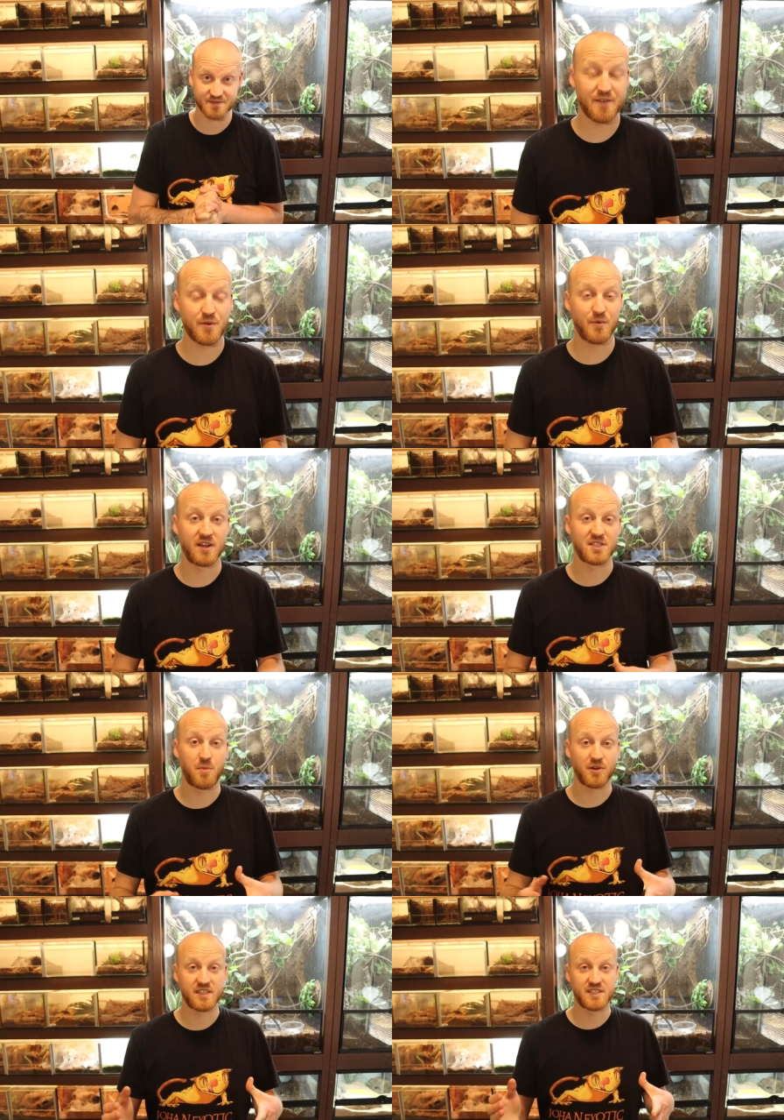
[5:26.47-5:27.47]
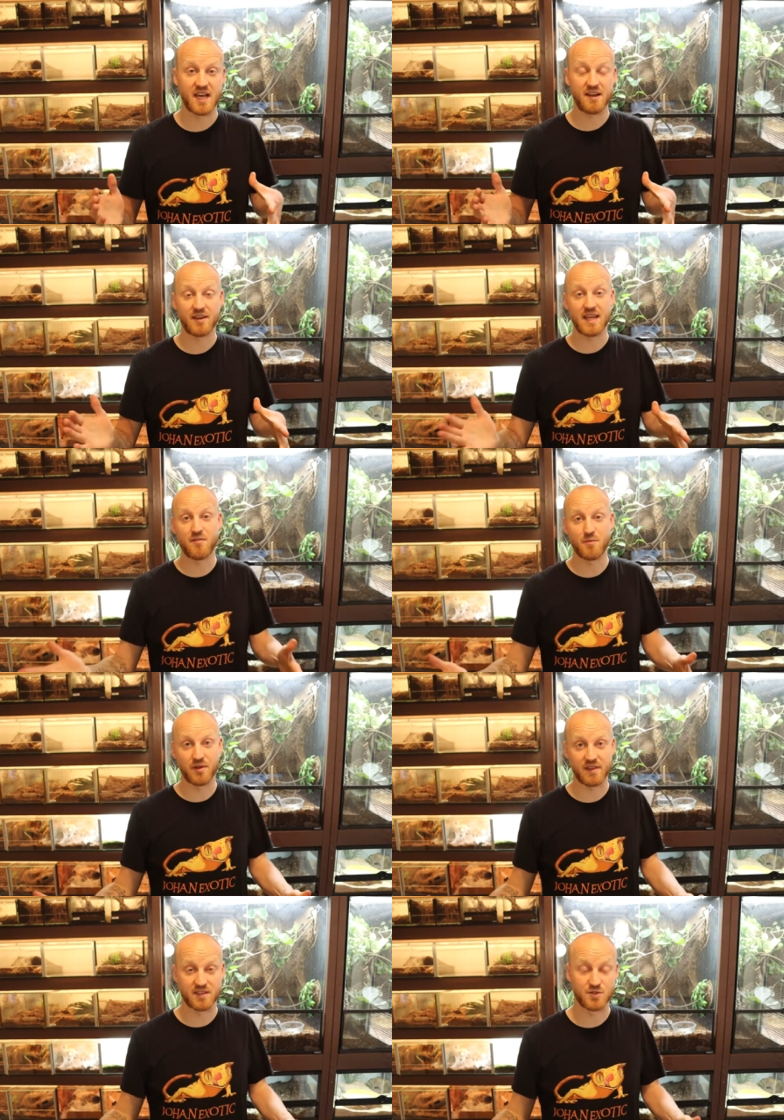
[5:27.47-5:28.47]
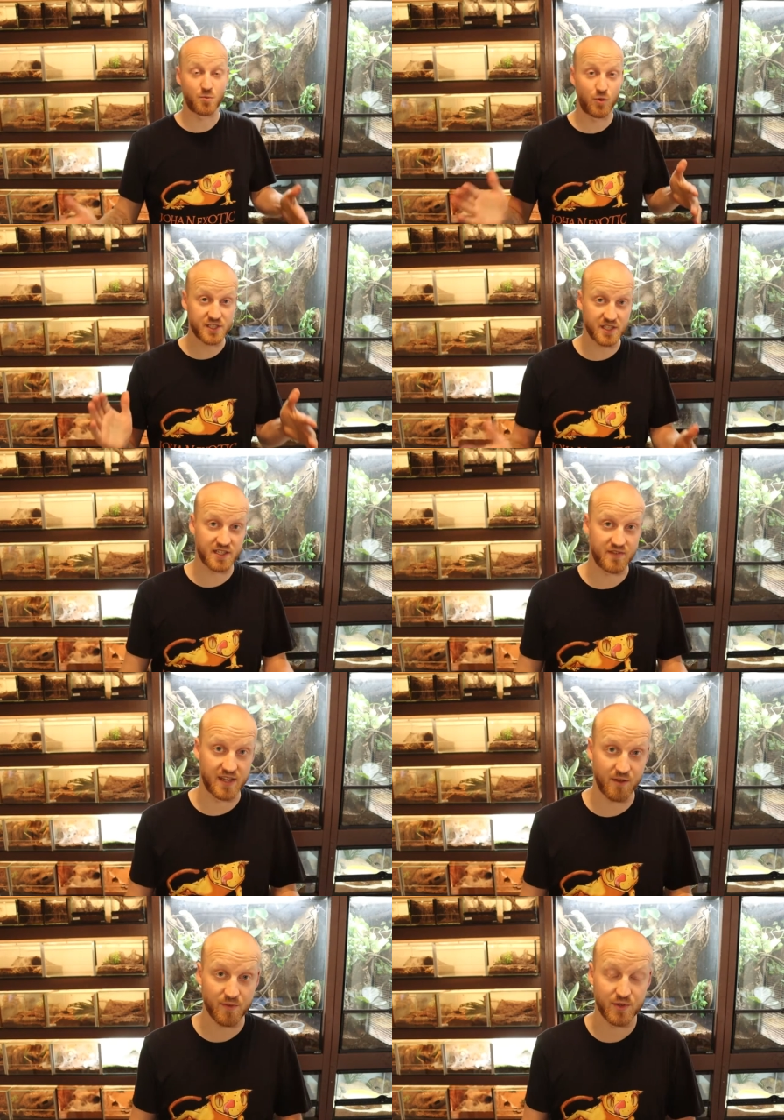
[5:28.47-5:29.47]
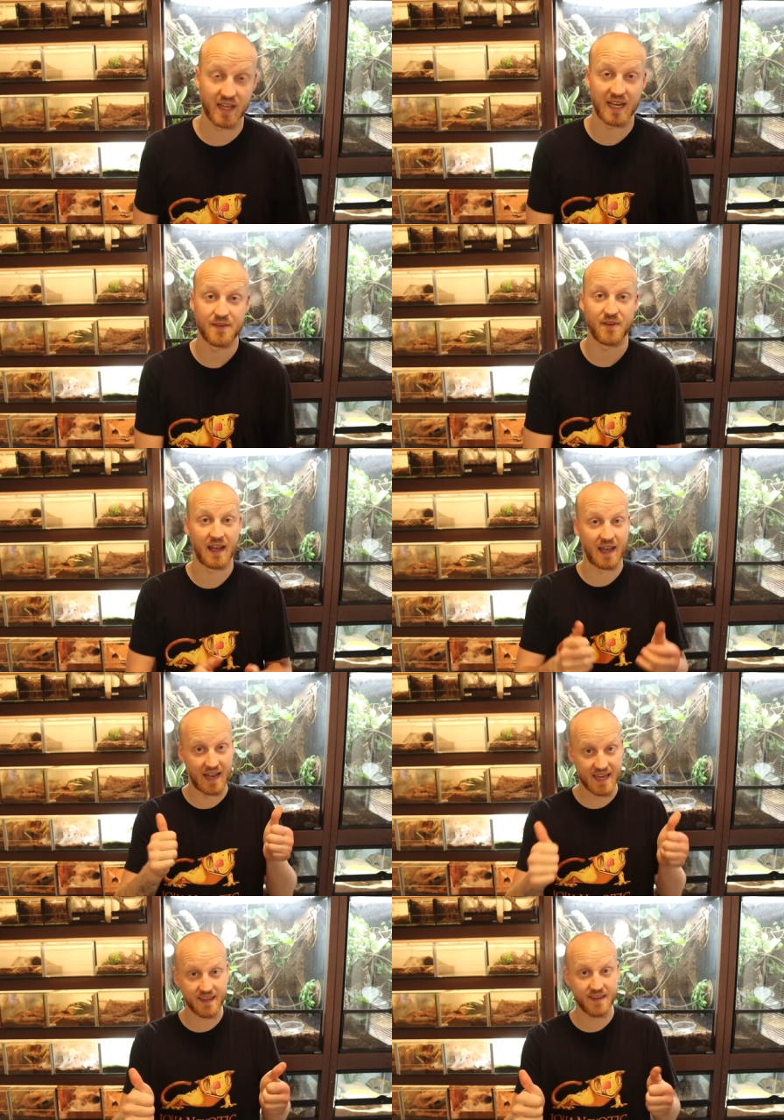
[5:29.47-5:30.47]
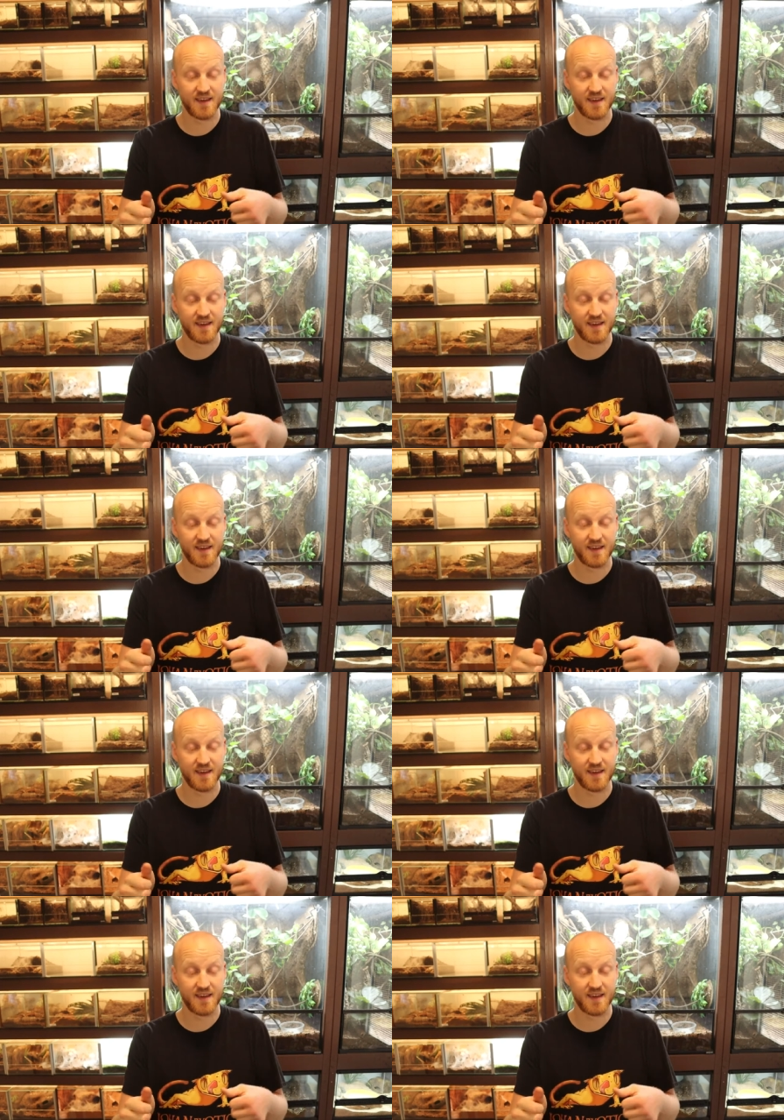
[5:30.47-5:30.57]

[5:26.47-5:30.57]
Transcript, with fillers: If you want to support this channel even more than just watching this video, you can leave a like,